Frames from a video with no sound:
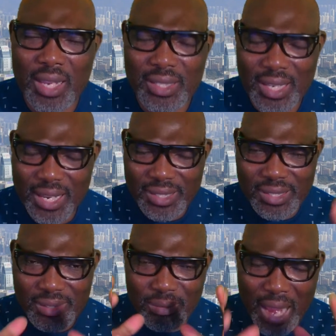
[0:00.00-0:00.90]

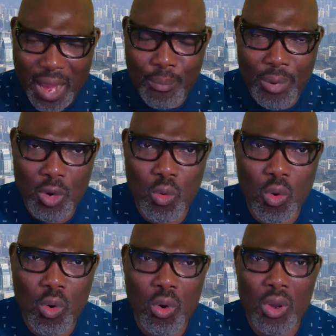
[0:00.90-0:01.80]
this
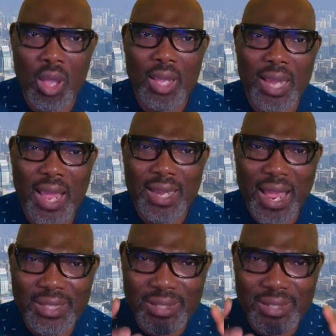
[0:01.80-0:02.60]
embargo, can,